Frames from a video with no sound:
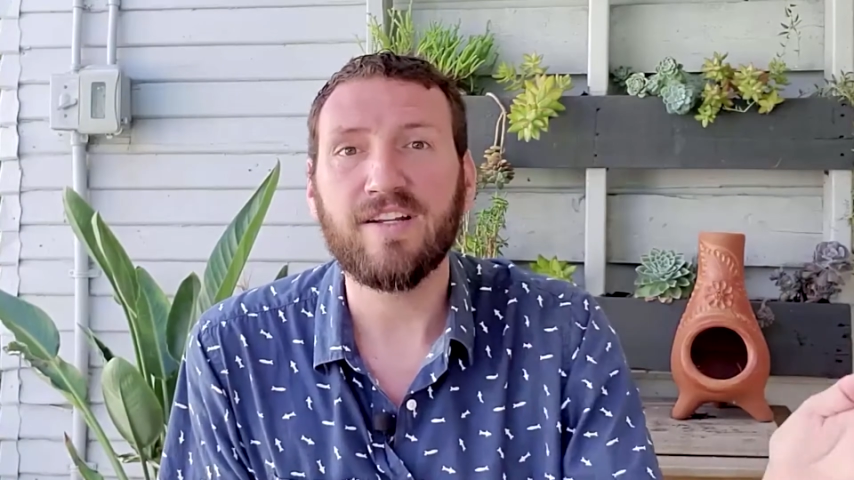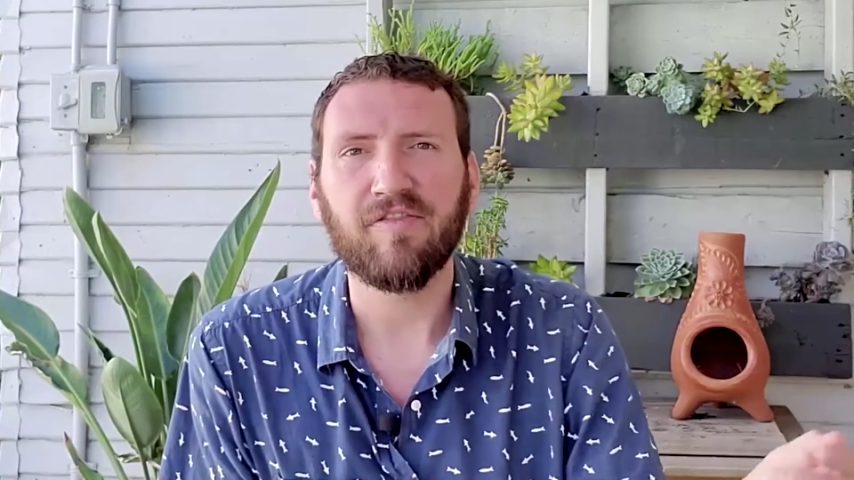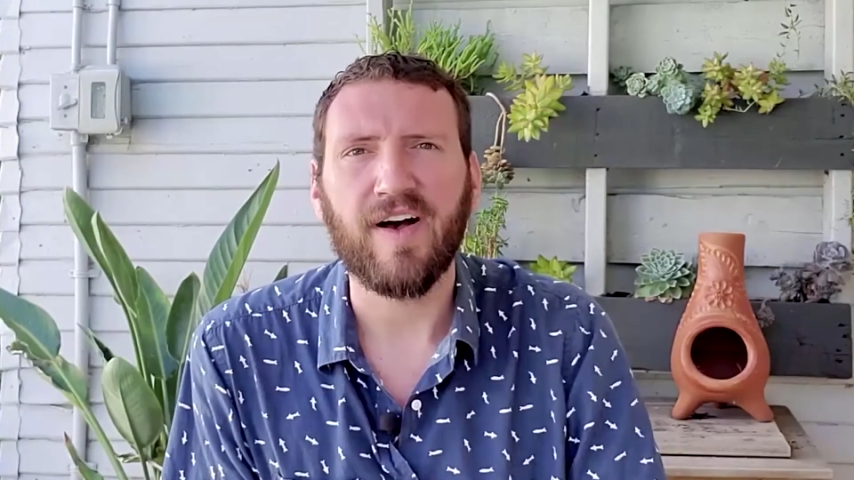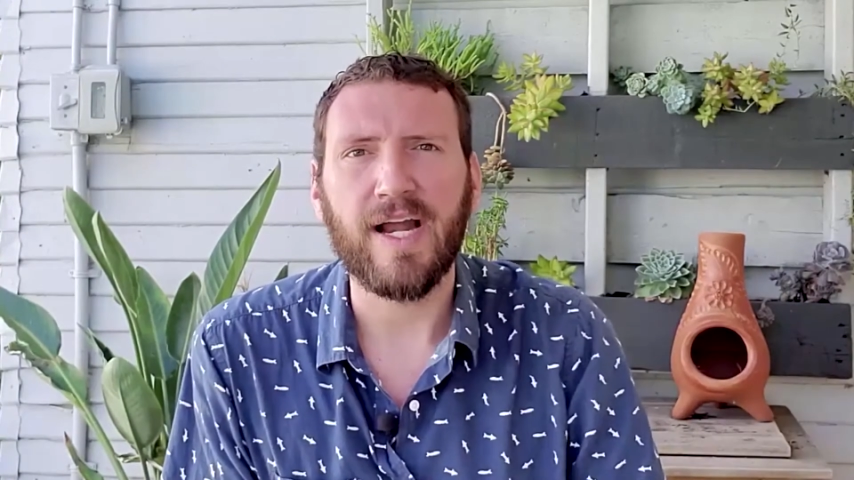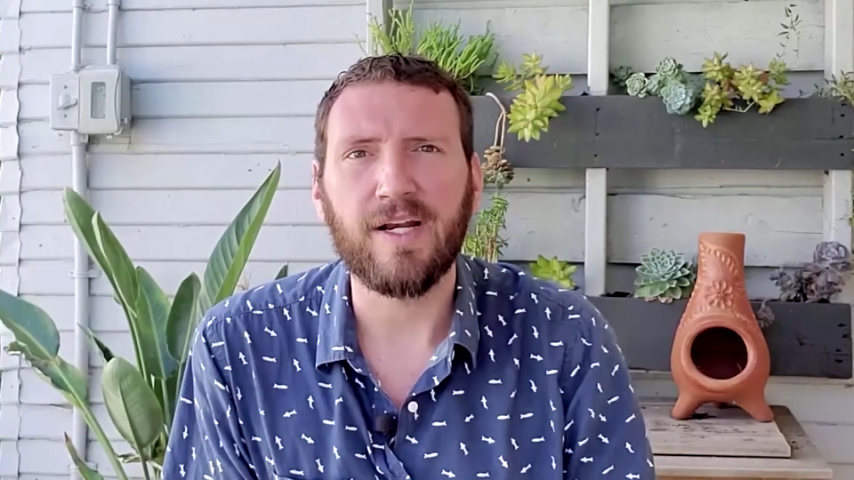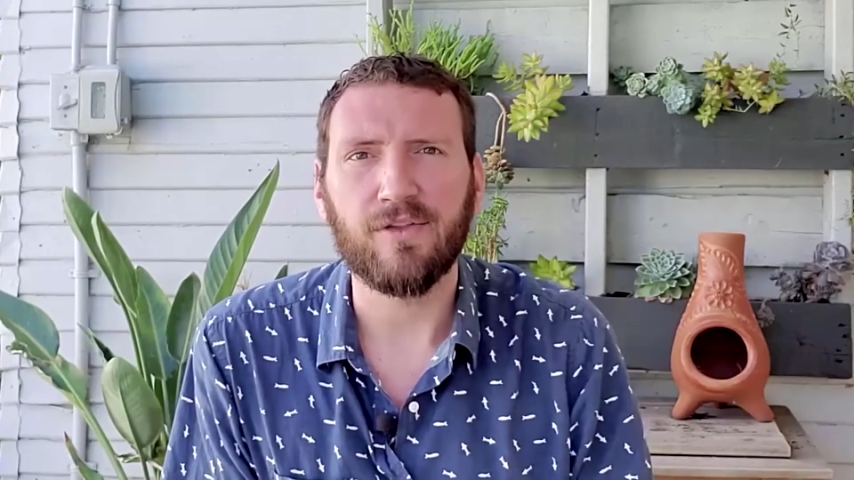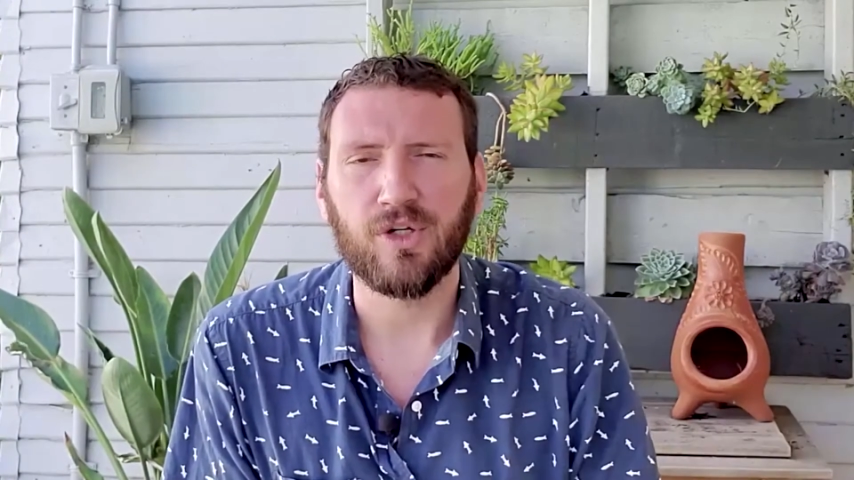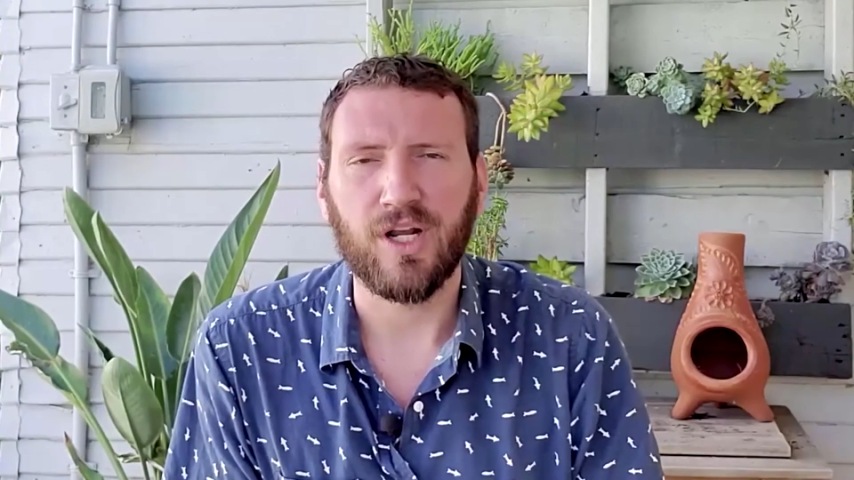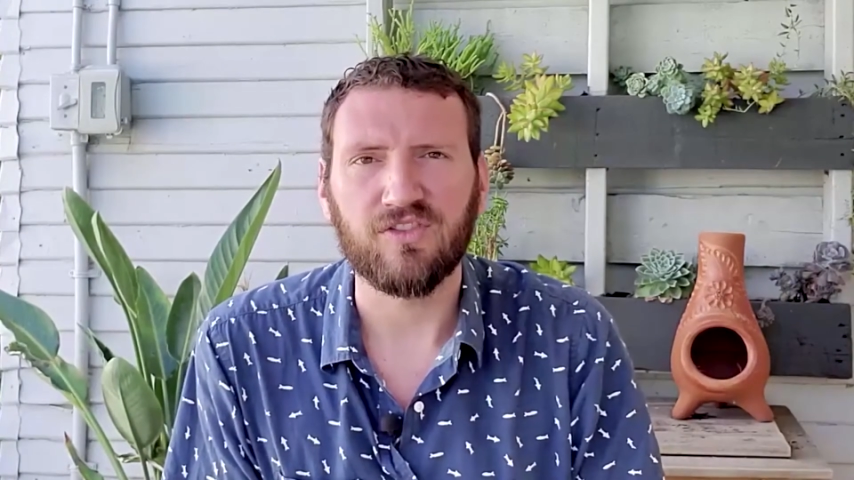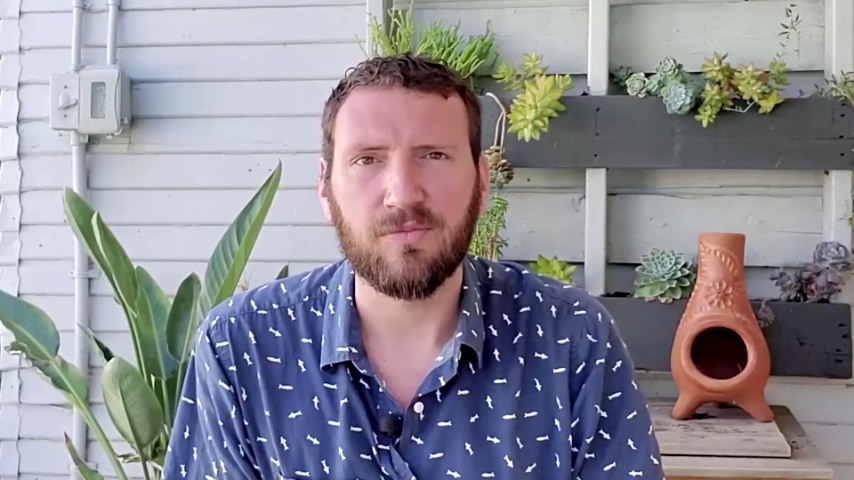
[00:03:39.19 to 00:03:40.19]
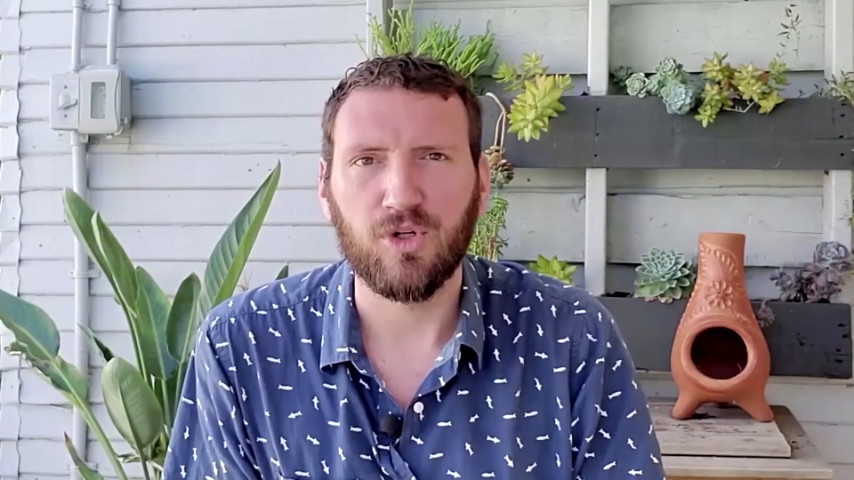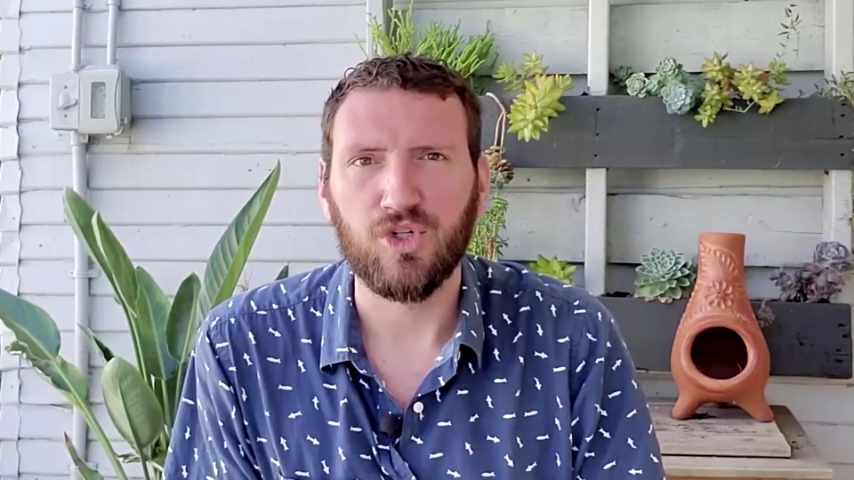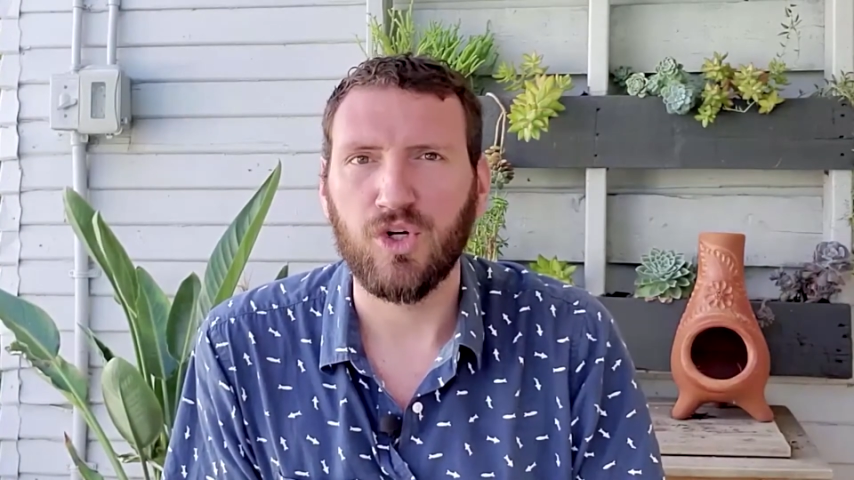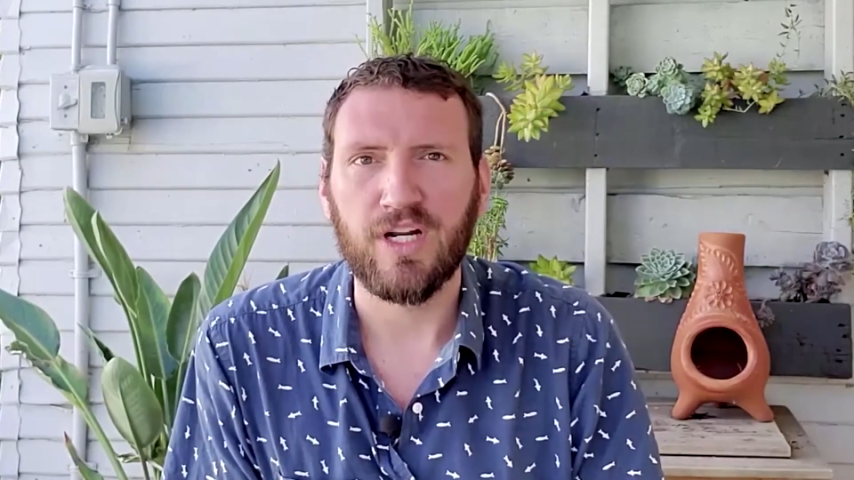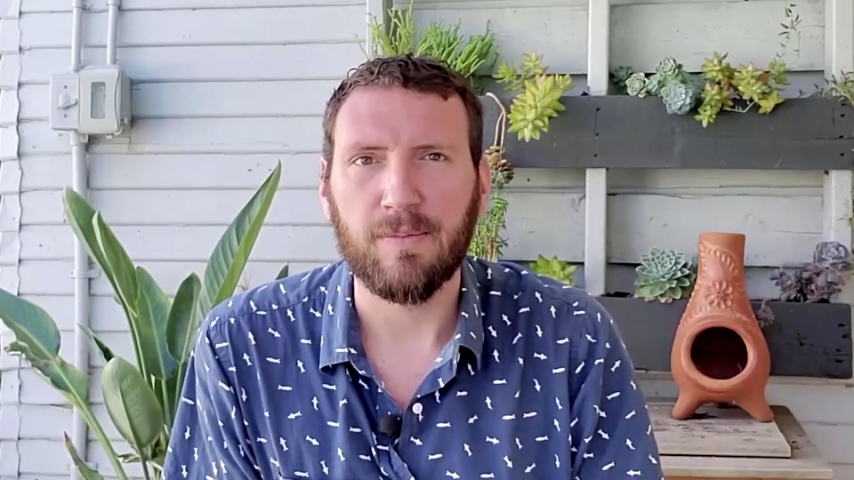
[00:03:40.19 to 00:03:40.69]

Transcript: defined their customer journey,